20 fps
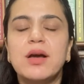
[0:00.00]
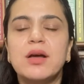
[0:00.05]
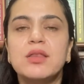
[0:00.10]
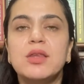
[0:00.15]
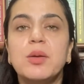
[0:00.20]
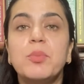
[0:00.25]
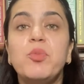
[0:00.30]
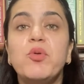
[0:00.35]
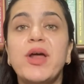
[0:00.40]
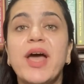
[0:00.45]

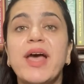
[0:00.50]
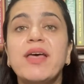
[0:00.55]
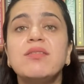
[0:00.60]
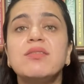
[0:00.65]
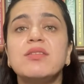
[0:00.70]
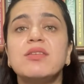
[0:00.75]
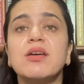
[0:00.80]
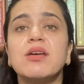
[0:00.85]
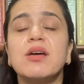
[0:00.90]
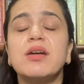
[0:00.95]
the
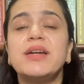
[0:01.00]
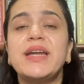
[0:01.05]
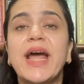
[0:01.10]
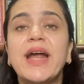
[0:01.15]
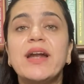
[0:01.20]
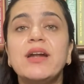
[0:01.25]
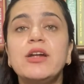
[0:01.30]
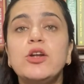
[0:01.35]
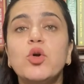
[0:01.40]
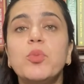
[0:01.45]
breast
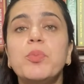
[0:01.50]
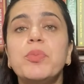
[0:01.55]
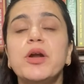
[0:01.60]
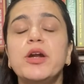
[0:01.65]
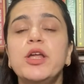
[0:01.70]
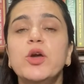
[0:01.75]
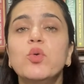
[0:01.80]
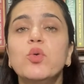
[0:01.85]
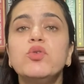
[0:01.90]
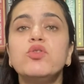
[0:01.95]
tend to
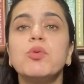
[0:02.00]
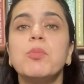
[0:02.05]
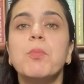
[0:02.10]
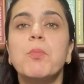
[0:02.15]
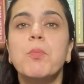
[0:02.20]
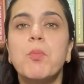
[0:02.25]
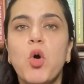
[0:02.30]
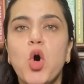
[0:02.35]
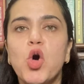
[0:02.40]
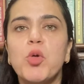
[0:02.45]
produce
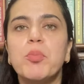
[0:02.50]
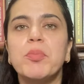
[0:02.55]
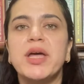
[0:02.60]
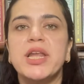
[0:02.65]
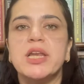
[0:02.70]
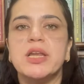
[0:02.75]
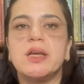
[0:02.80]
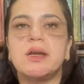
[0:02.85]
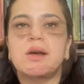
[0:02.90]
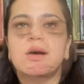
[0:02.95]
more
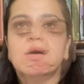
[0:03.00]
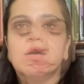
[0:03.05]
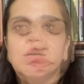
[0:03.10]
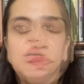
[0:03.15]
milk.